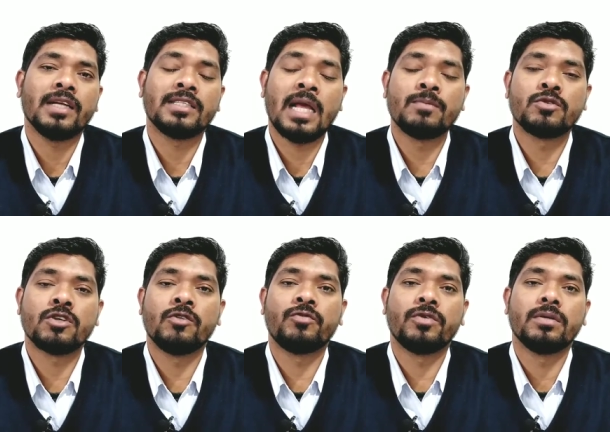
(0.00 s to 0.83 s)
types
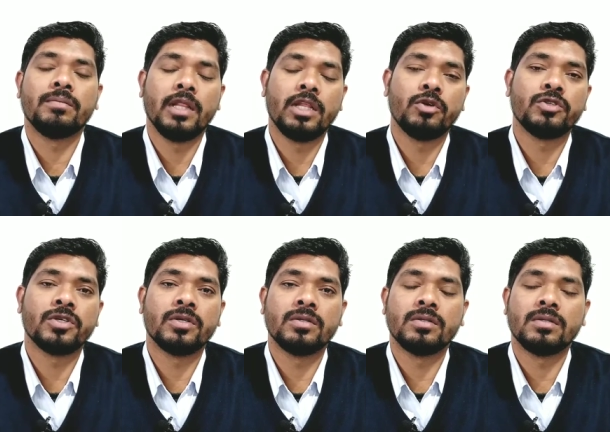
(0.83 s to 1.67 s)
of
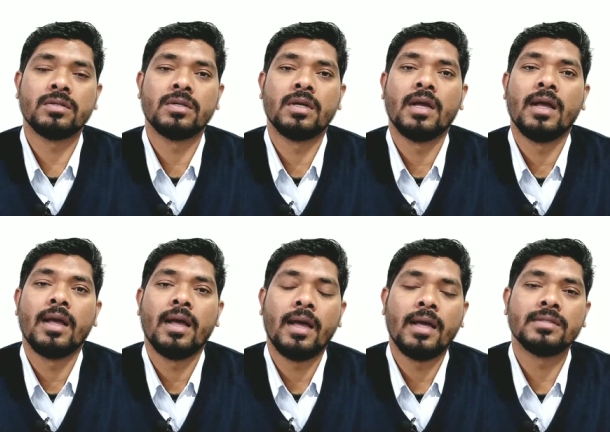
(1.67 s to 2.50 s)
pollution
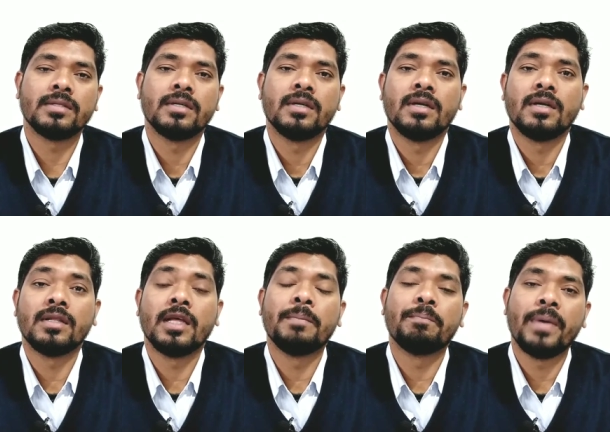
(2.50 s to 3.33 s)
and
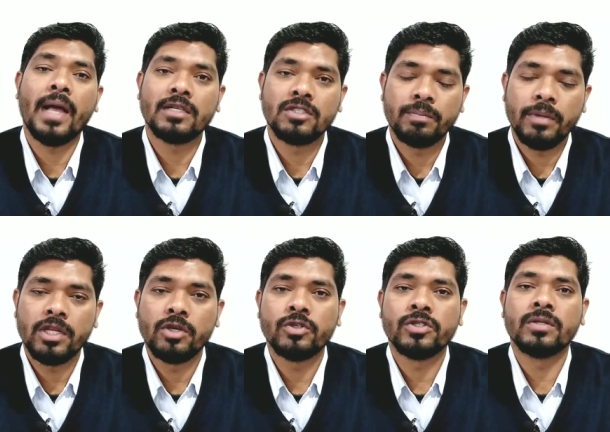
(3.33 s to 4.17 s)
the impact of
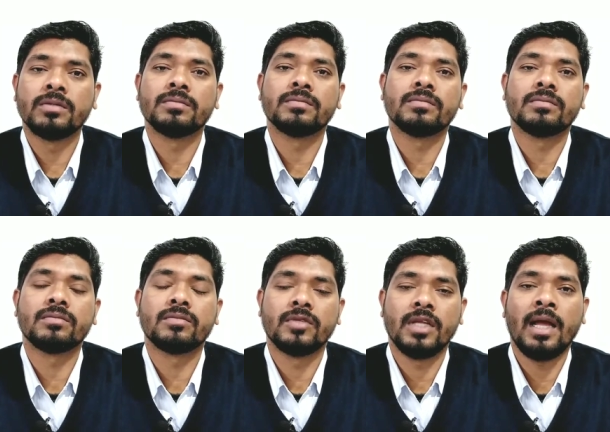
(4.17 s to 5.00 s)
pollution
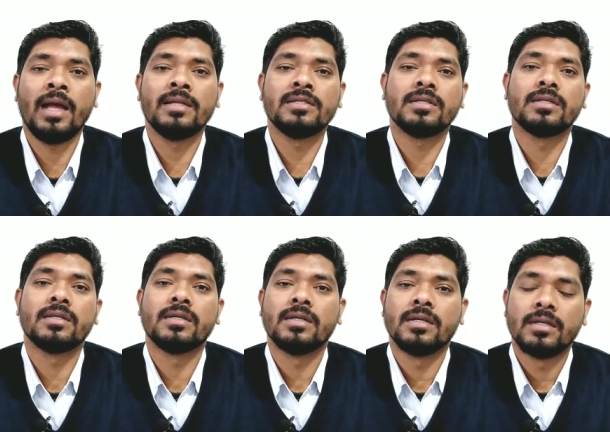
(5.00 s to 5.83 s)
and
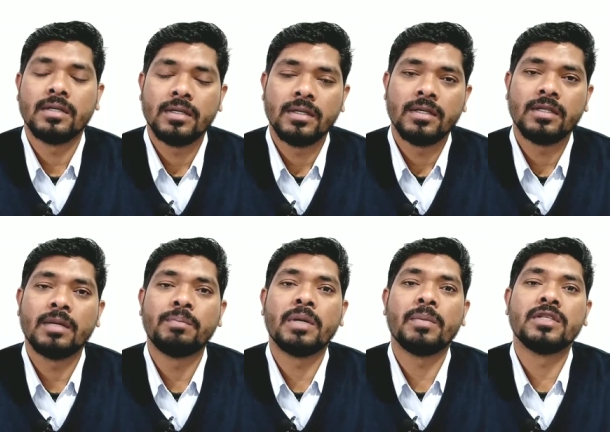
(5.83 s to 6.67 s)

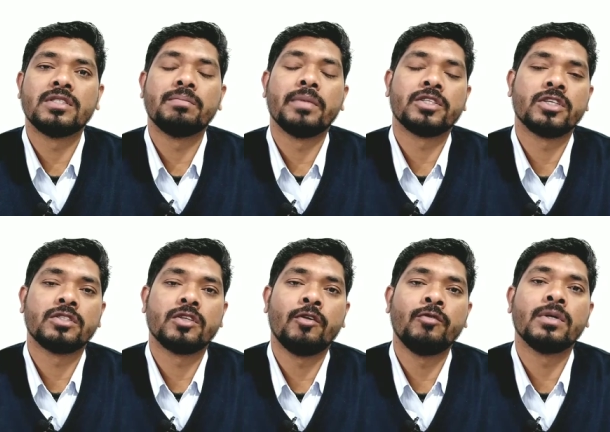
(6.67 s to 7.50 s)
the preventive
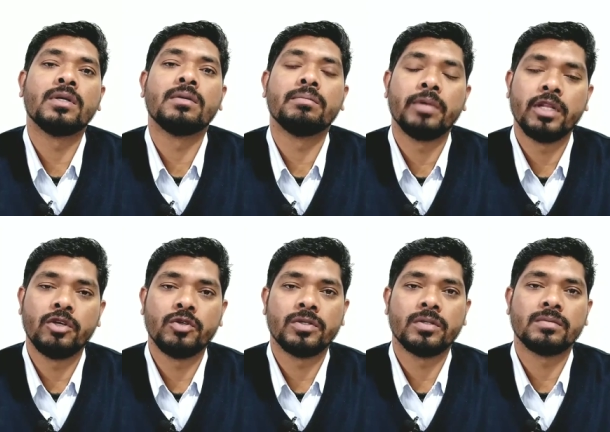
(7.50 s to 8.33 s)
measures of
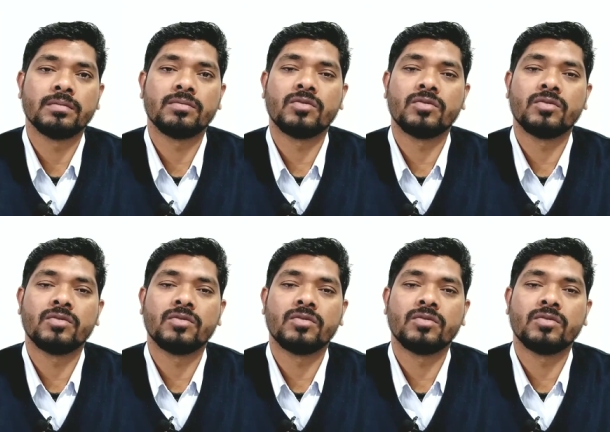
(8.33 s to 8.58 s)
pollution.